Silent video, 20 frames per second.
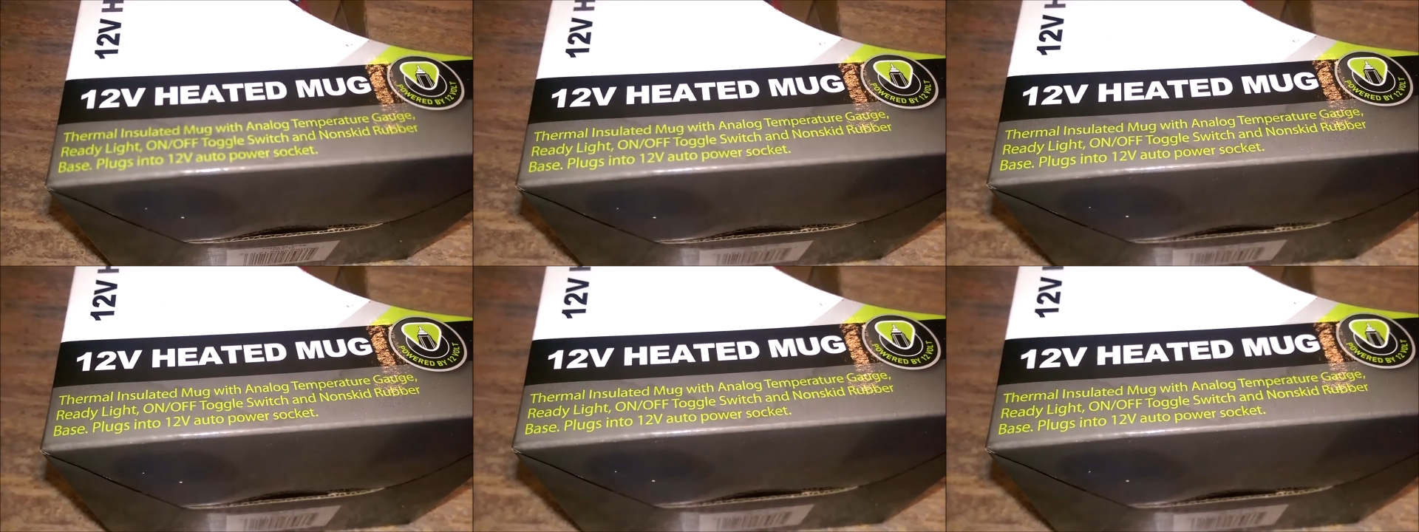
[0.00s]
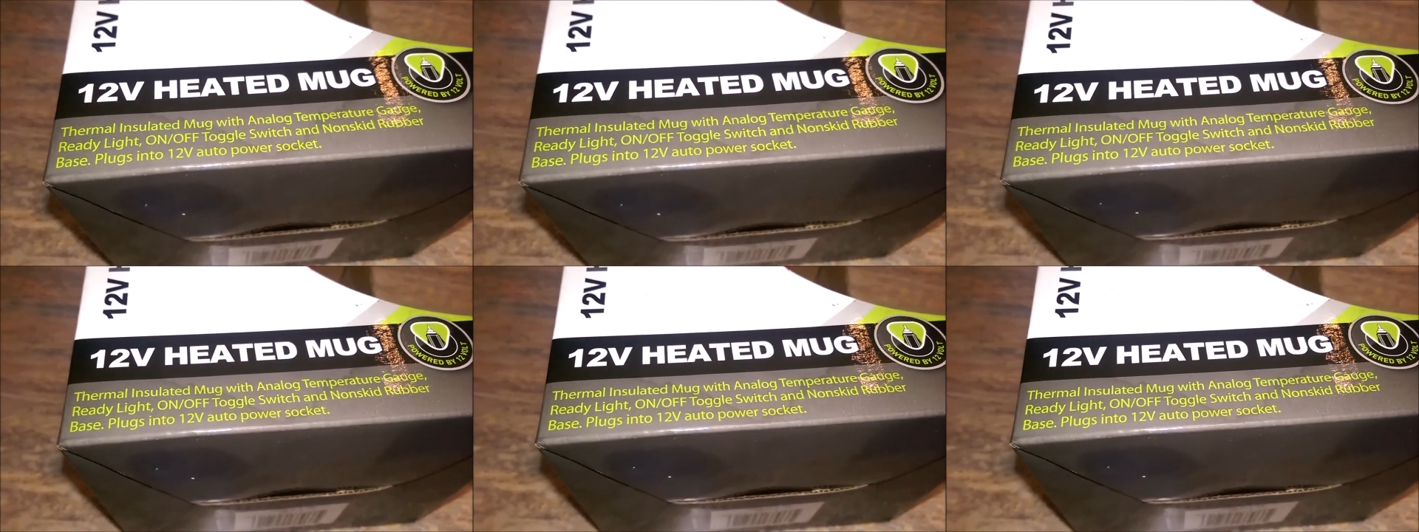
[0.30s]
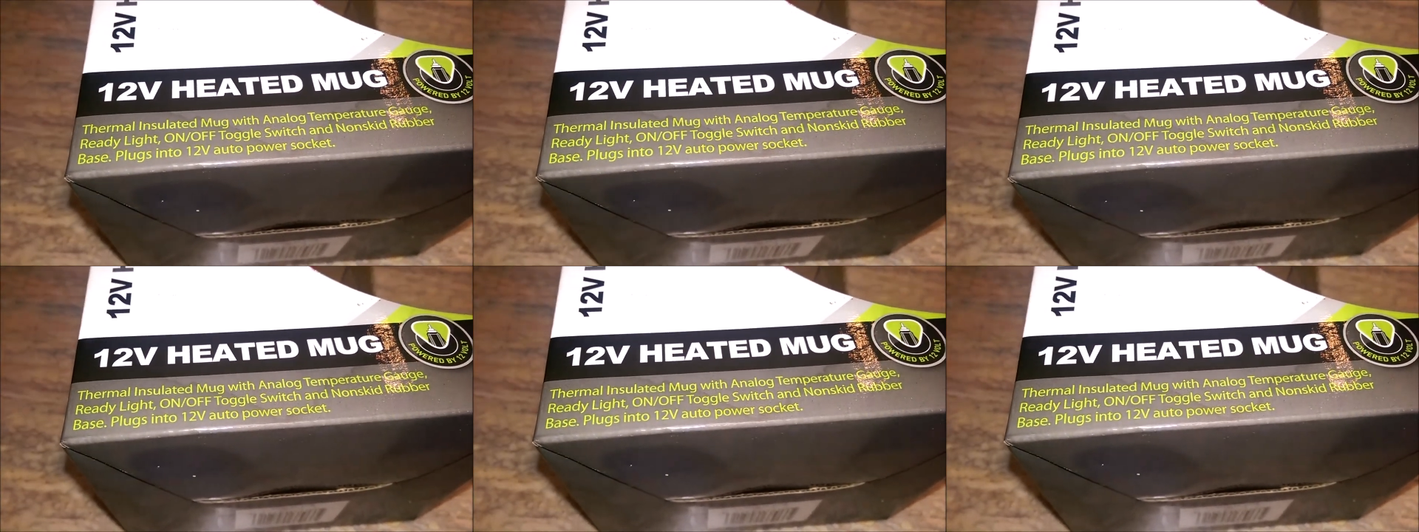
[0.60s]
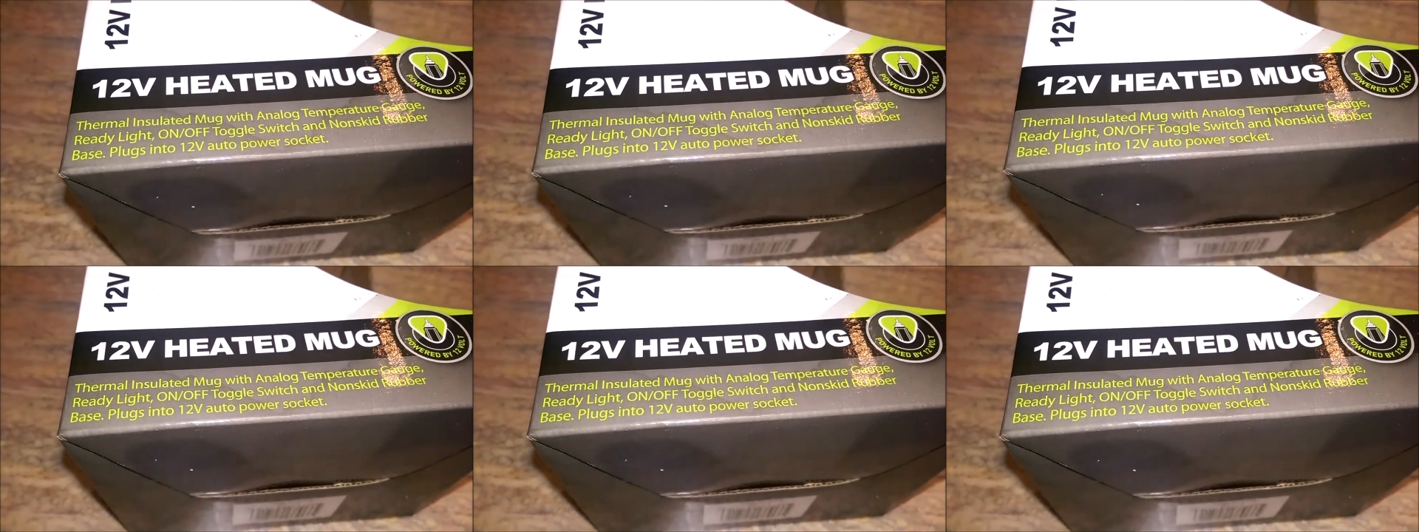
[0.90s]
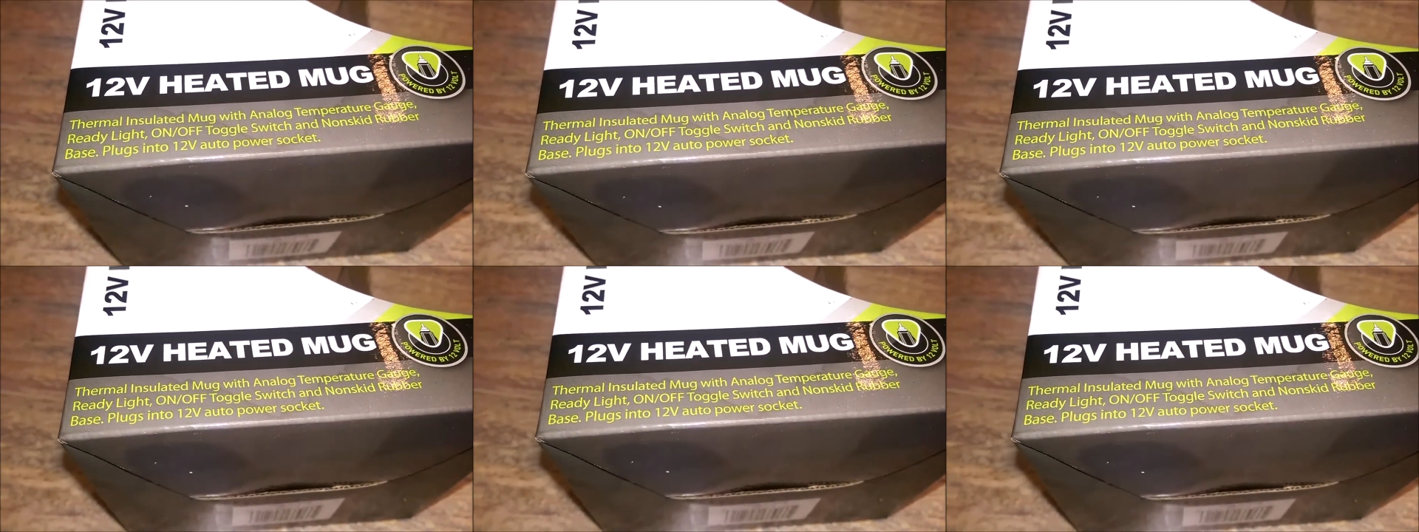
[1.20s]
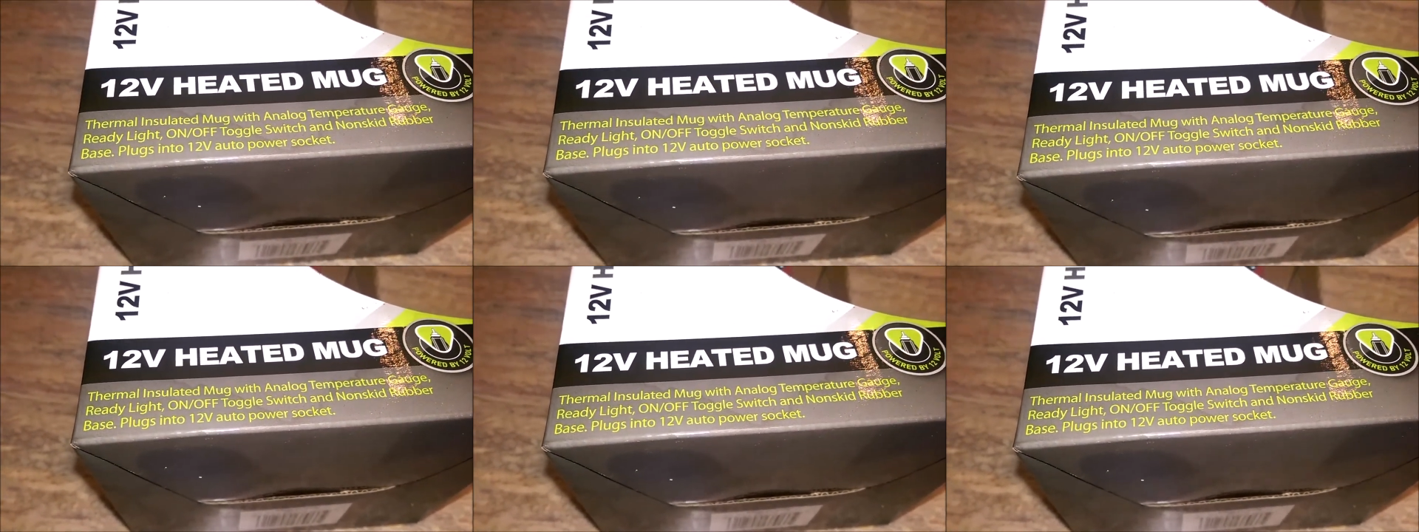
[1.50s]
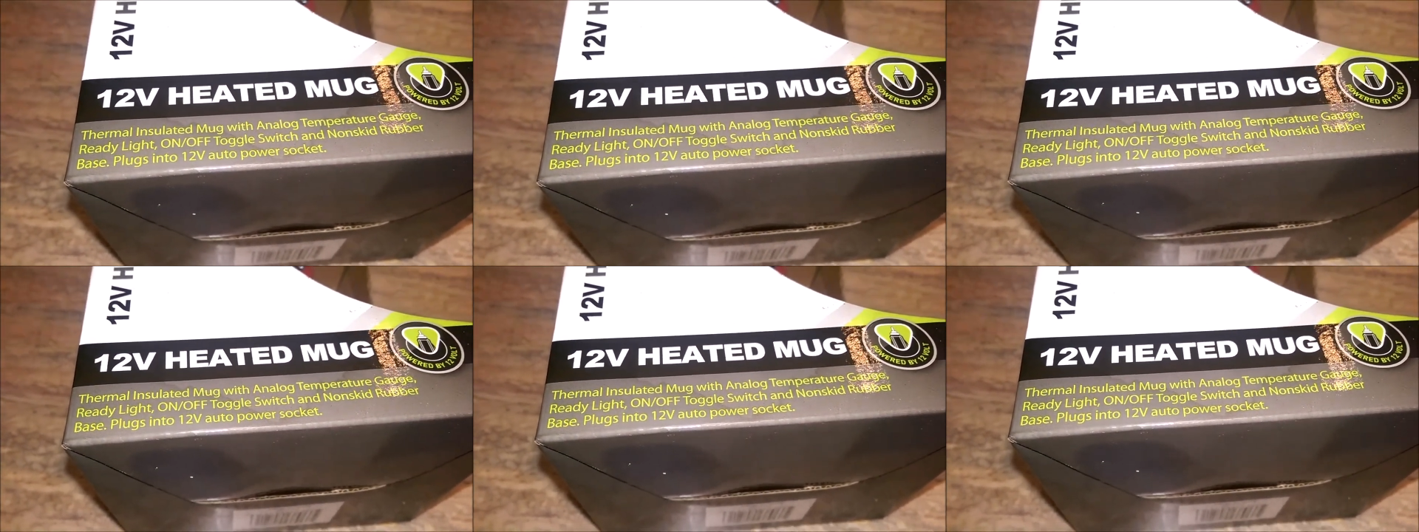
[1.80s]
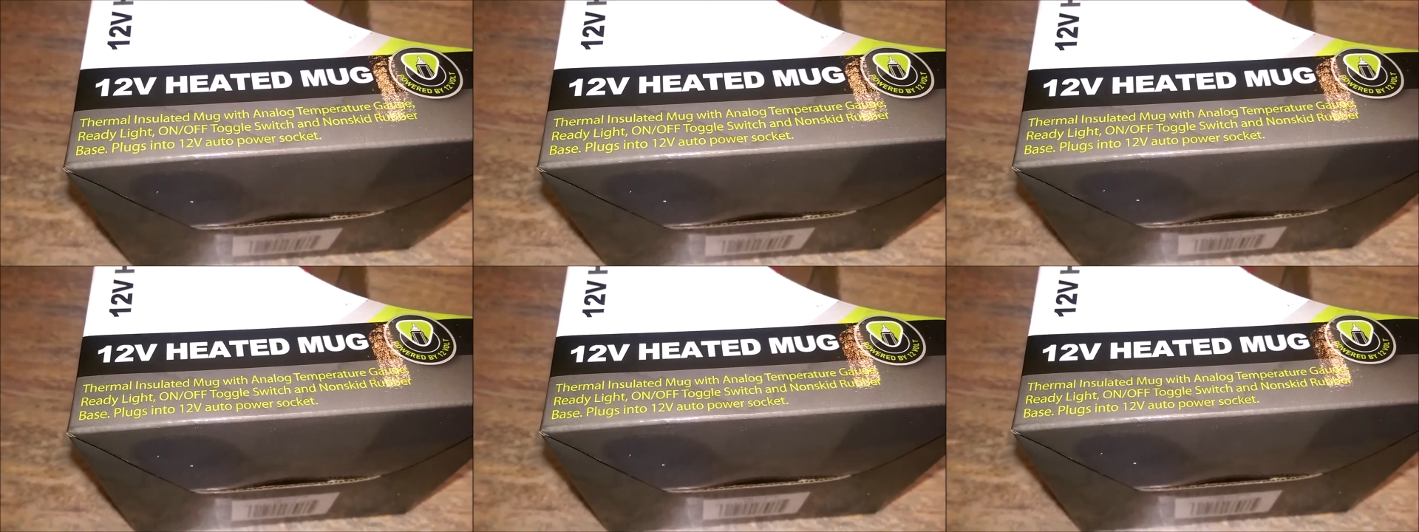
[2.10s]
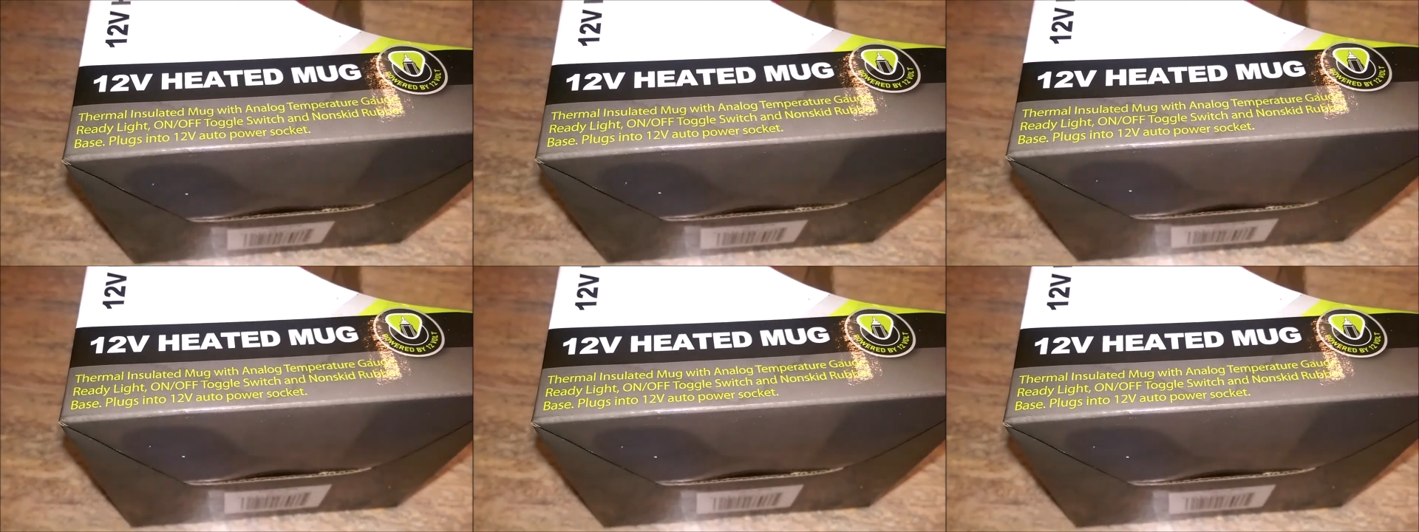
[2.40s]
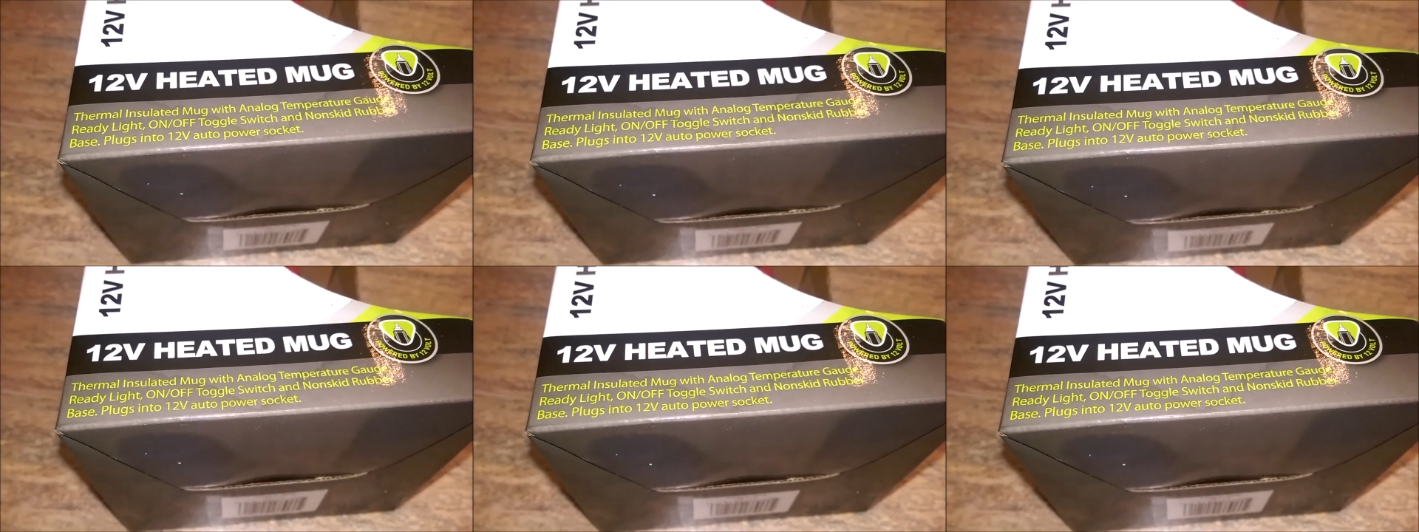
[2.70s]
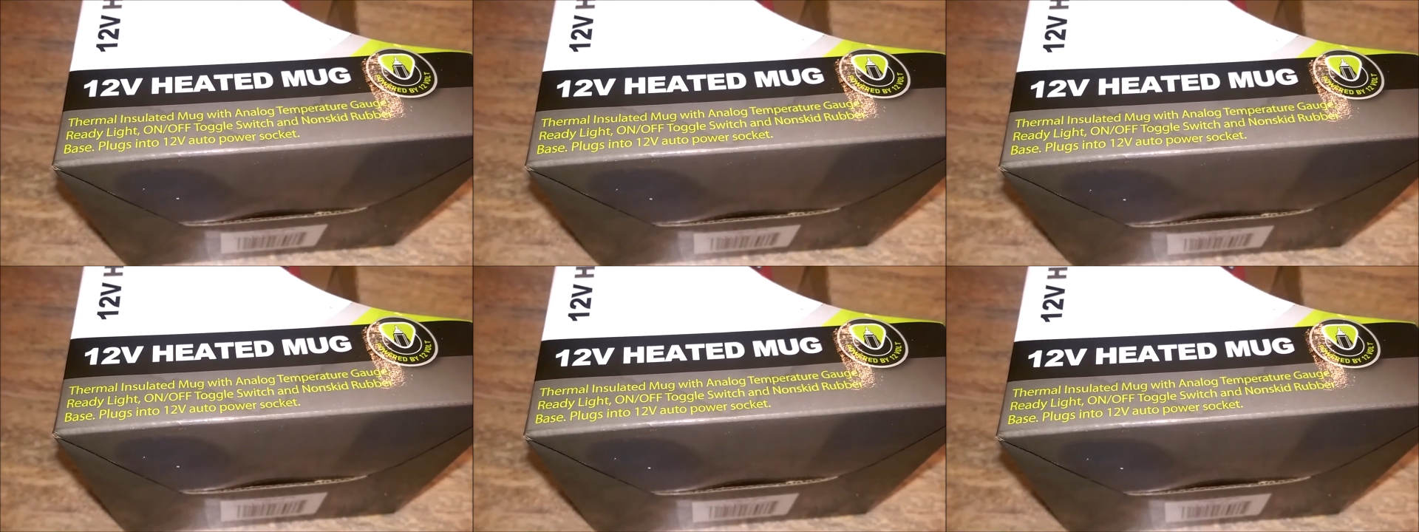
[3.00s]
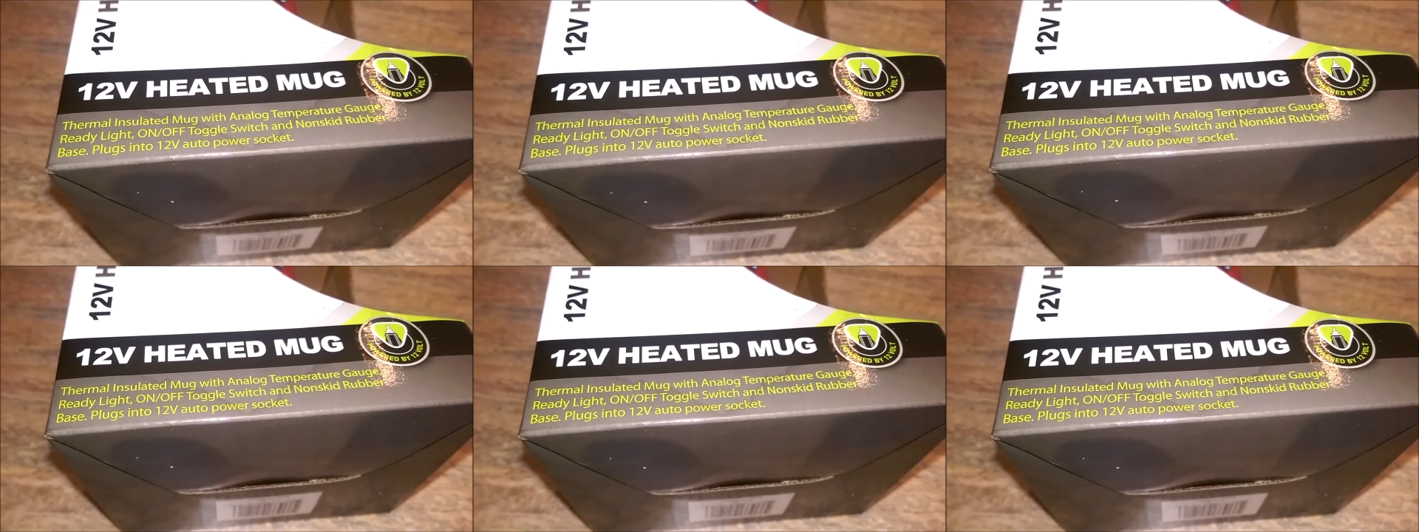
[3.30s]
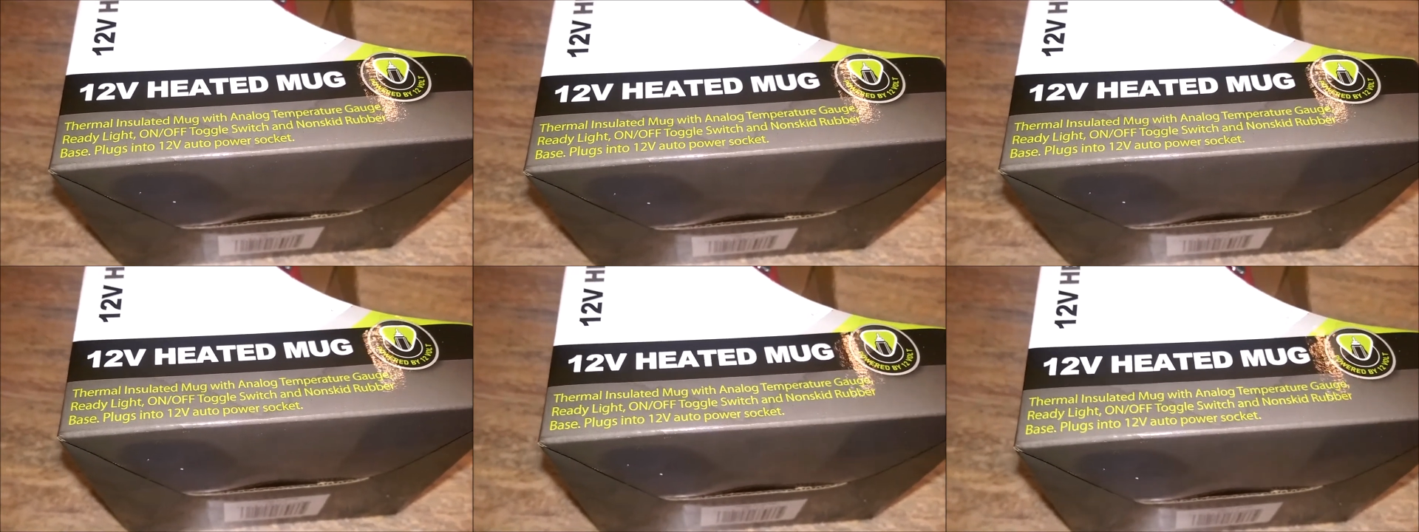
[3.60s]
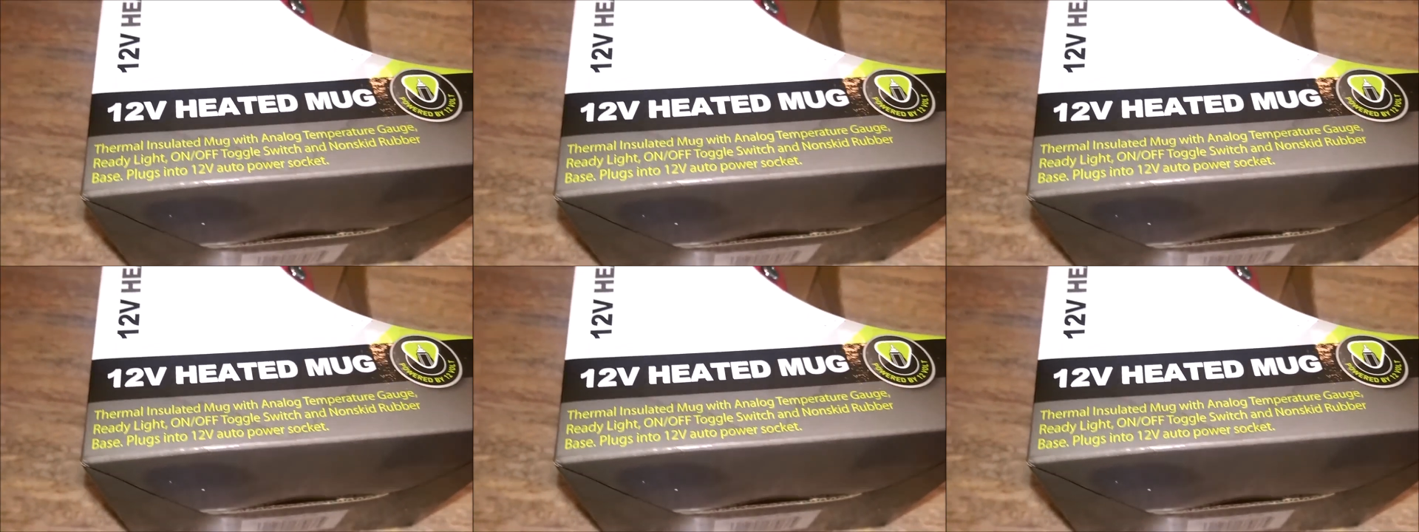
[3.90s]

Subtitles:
No face is visible, so there are no lips to read.